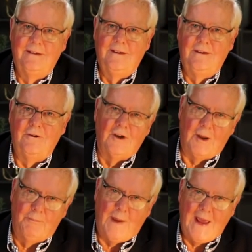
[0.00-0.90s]
You've got to
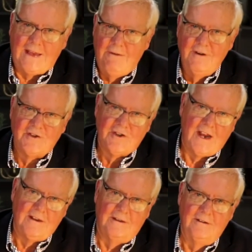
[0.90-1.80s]
pack every
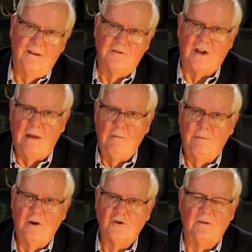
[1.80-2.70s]
second in time and
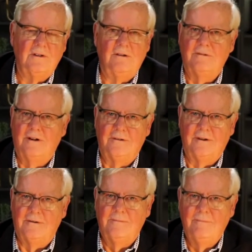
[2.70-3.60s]
motion. No, no, no.